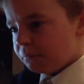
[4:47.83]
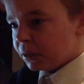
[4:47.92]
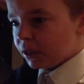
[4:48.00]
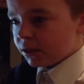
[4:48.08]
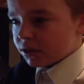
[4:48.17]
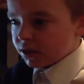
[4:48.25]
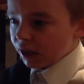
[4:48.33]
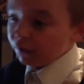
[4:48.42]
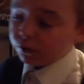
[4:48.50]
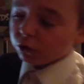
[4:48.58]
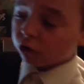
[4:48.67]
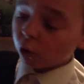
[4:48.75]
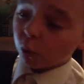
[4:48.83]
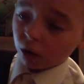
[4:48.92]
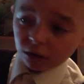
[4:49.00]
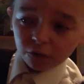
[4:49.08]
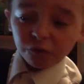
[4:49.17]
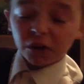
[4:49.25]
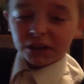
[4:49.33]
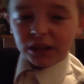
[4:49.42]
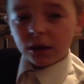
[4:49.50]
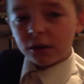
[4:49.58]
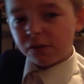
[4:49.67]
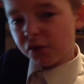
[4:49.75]
But if you do want a funny
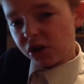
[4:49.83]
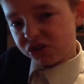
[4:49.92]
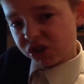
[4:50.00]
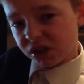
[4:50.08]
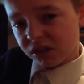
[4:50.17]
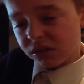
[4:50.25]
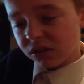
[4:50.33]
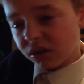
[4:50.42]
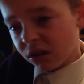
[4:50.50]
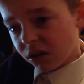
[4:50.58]
kind of version,